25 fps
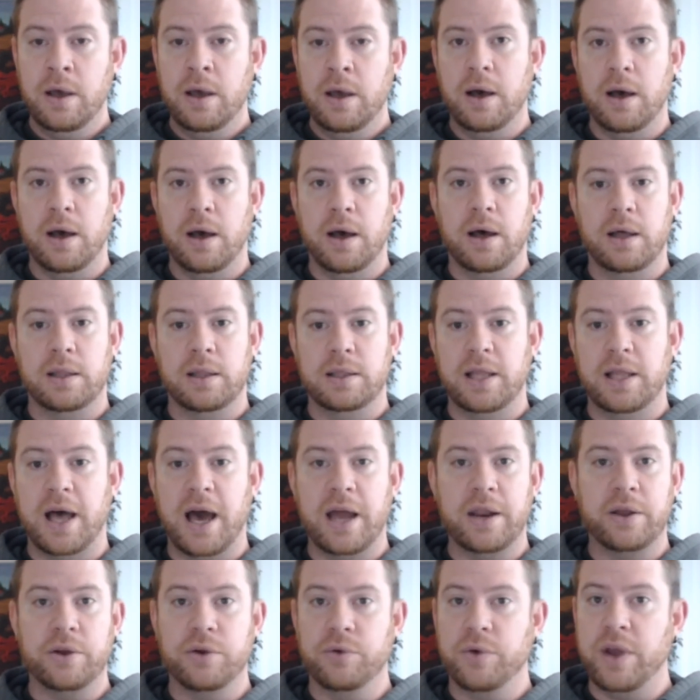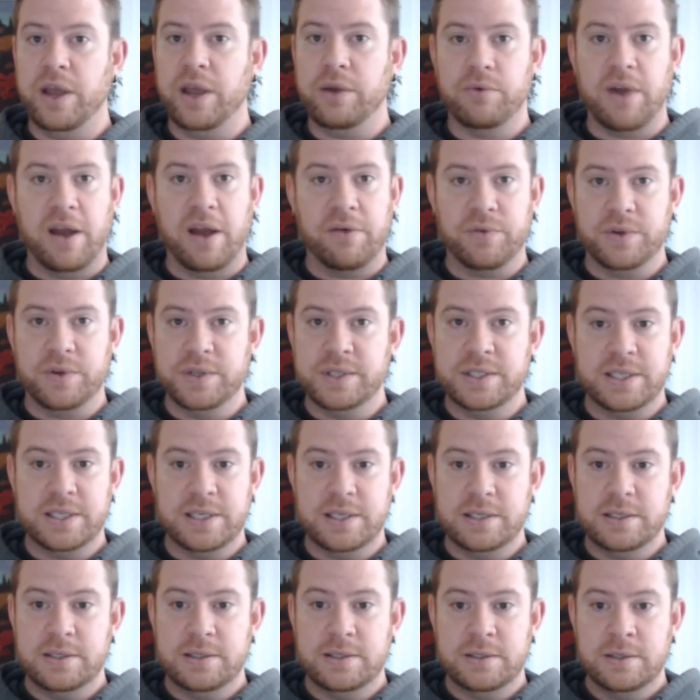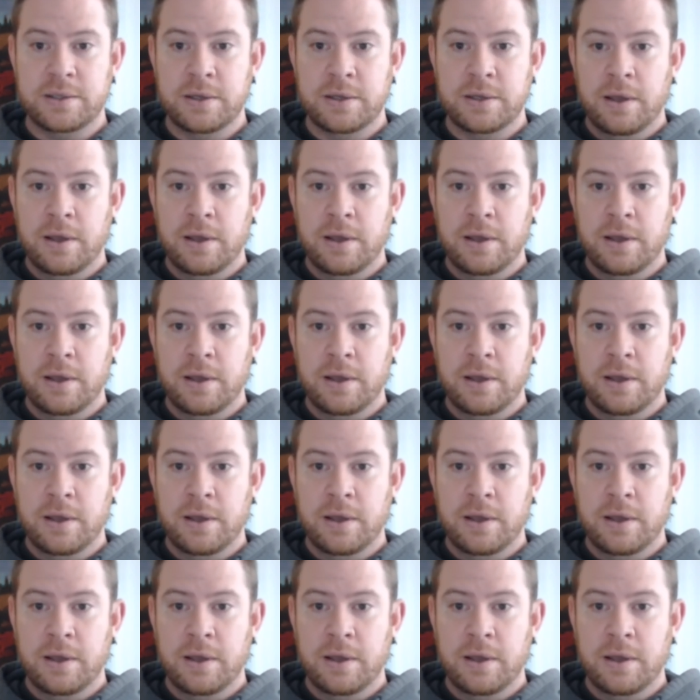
A lot of great references.